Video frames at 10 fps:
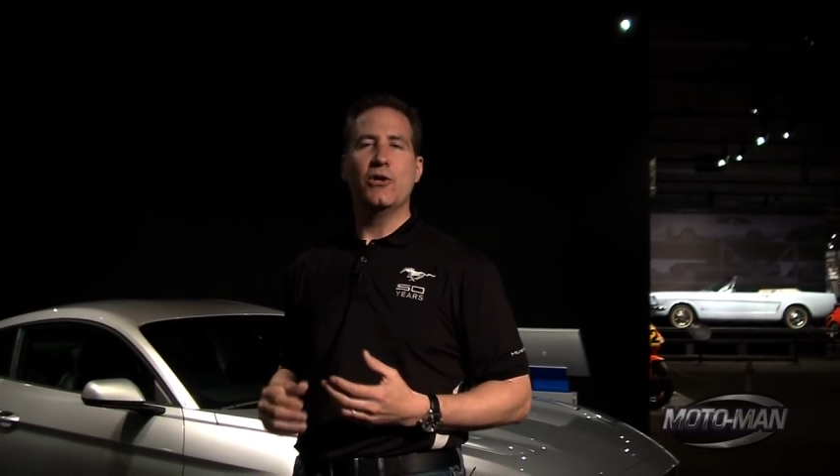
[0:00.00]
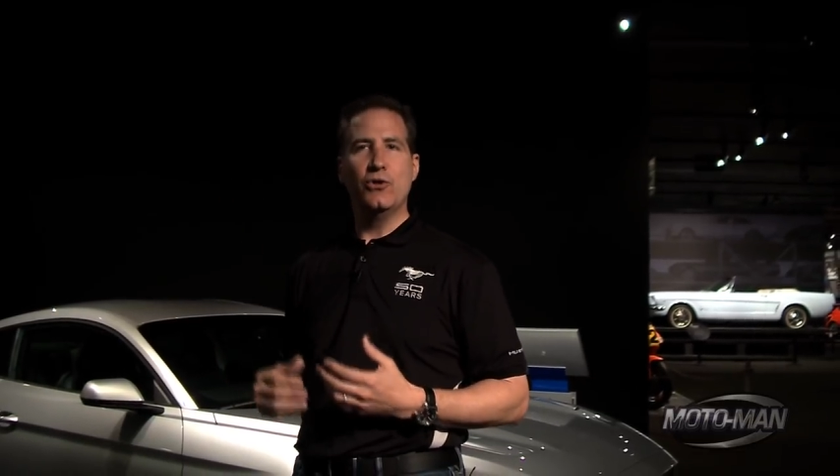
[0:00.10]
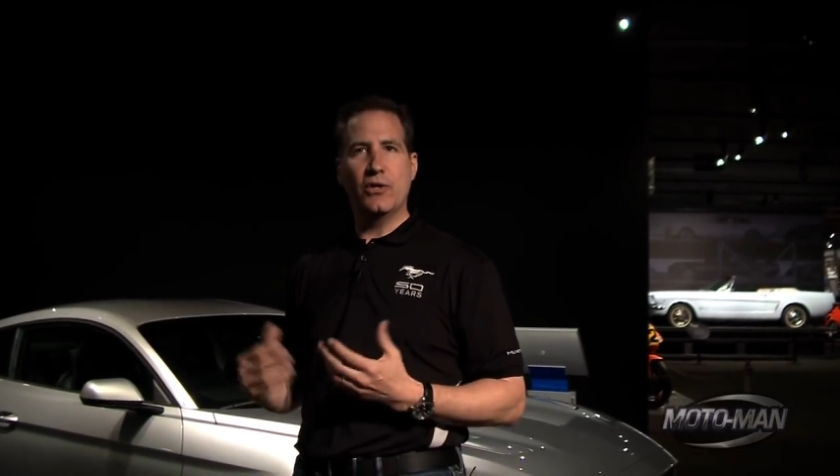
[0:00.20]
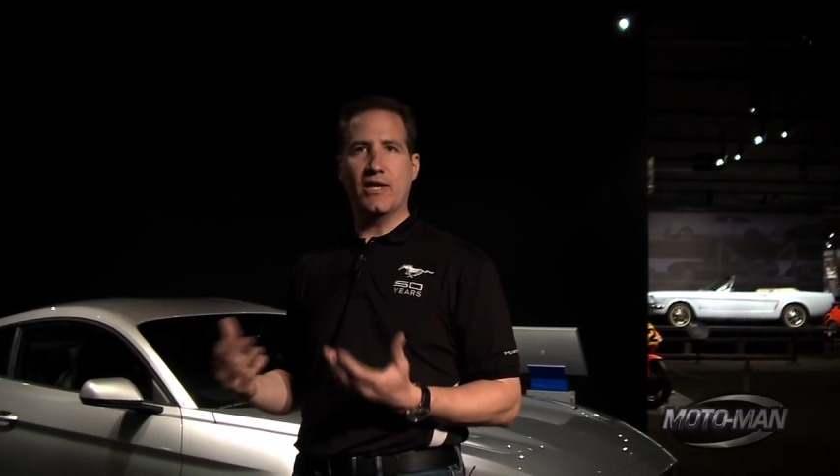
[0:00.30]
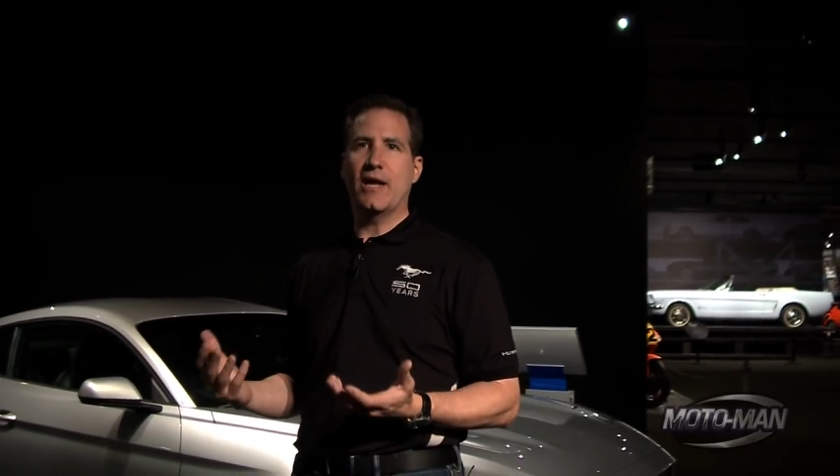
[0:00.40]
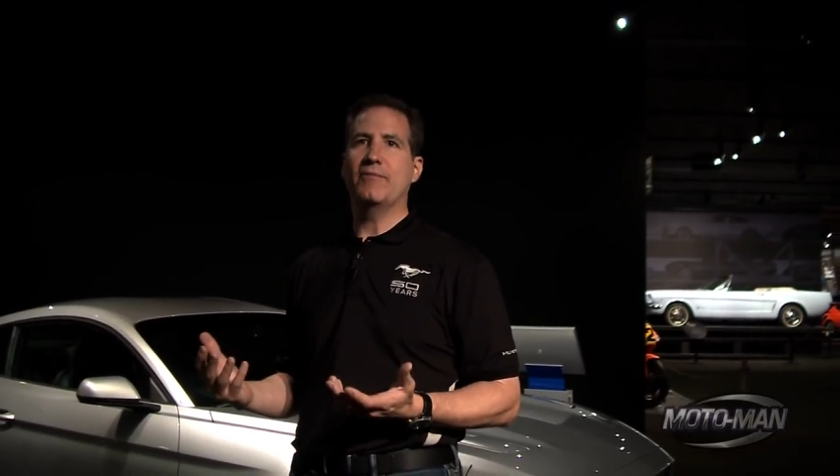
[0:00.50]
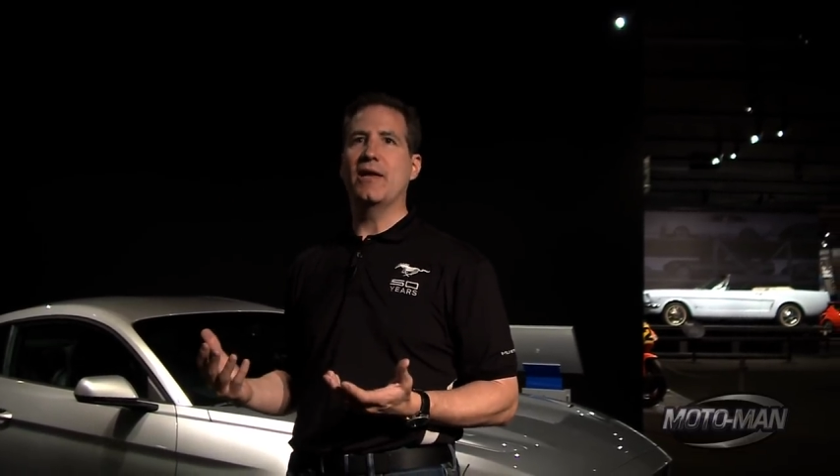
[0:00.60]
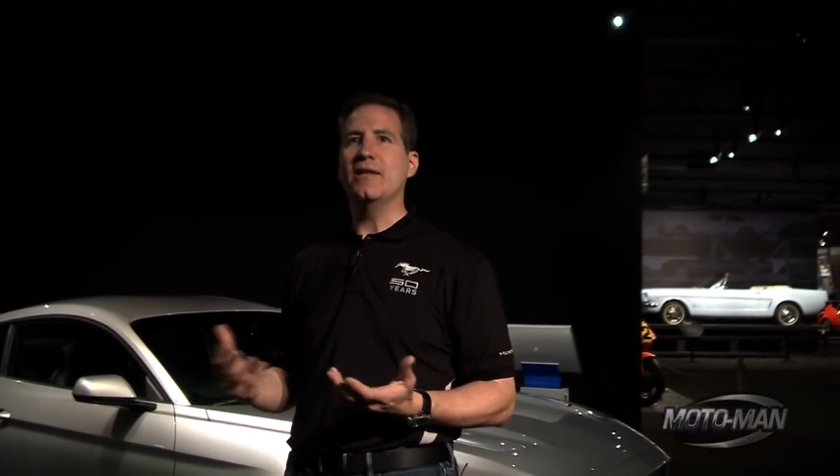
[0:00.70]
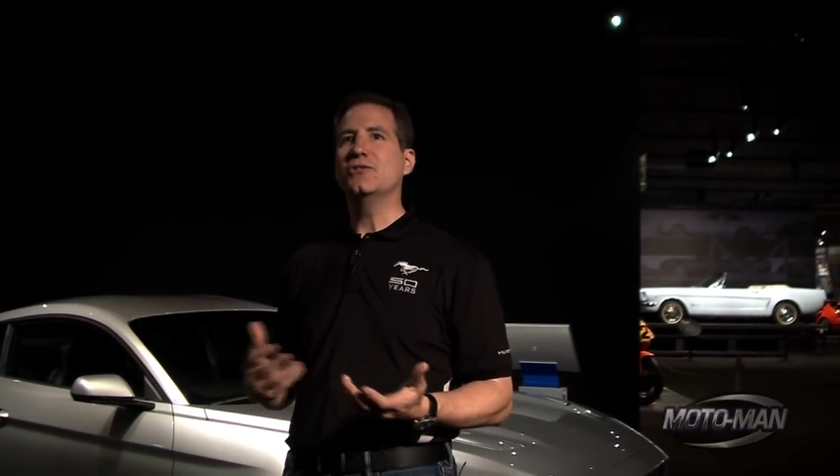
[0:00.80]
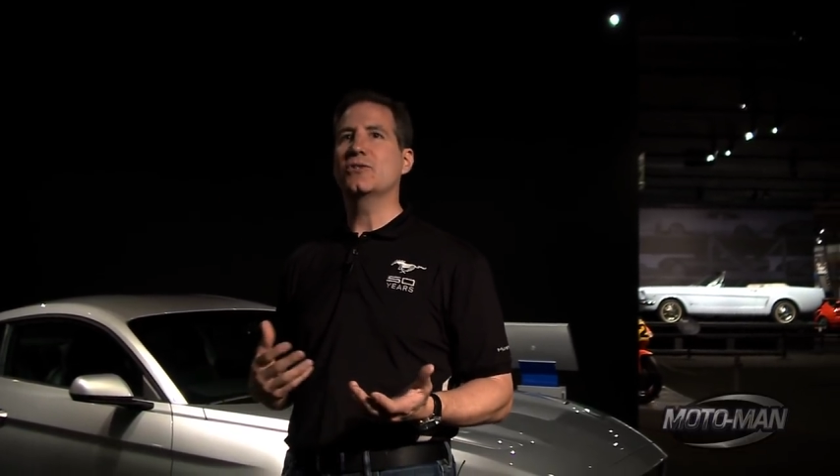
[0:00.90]
you're going to have
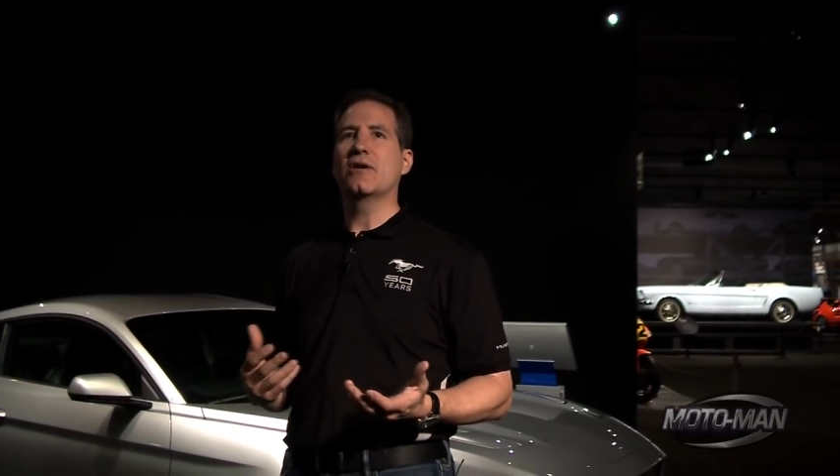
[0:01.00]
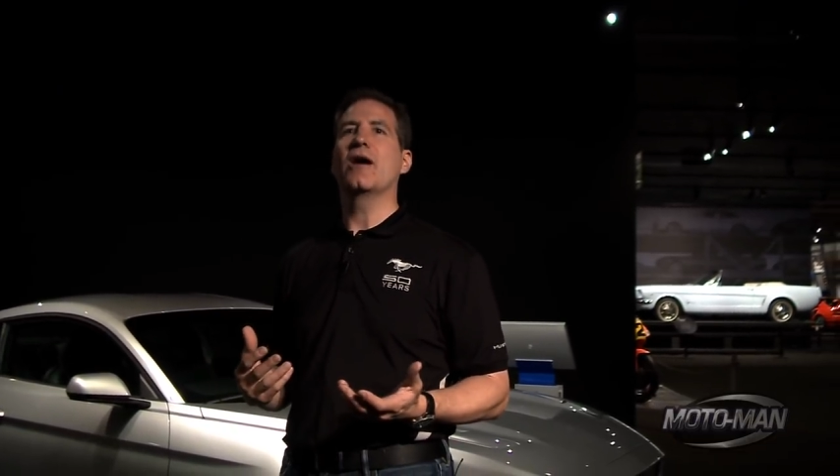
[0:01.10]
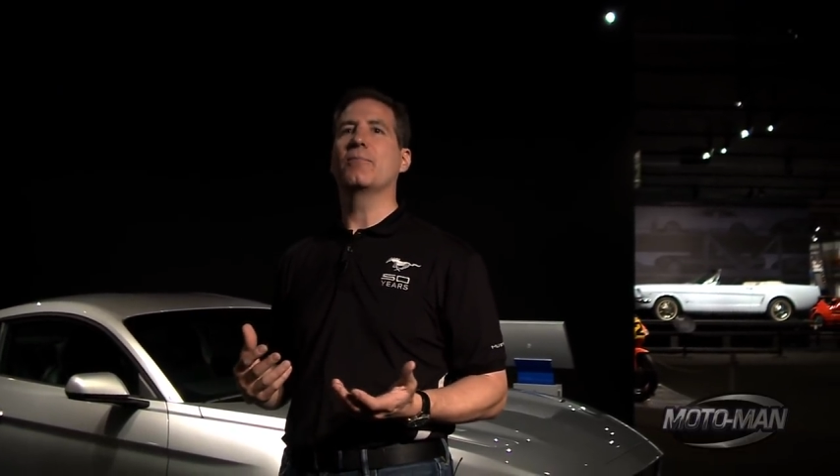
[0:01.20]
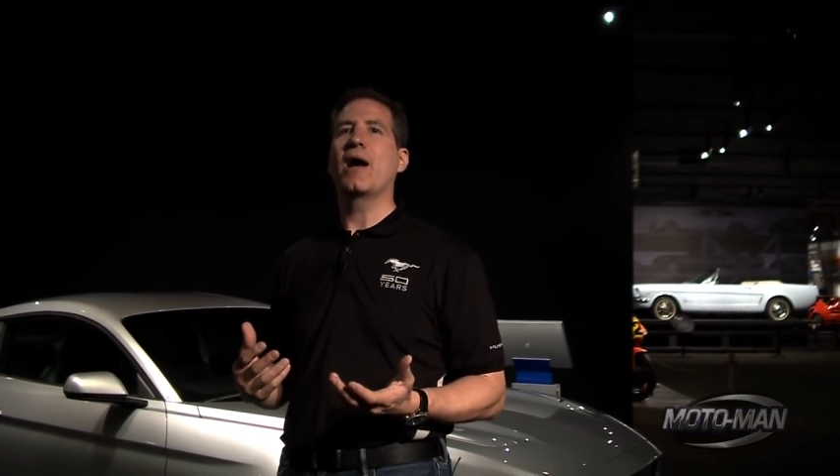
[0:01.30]
that instant on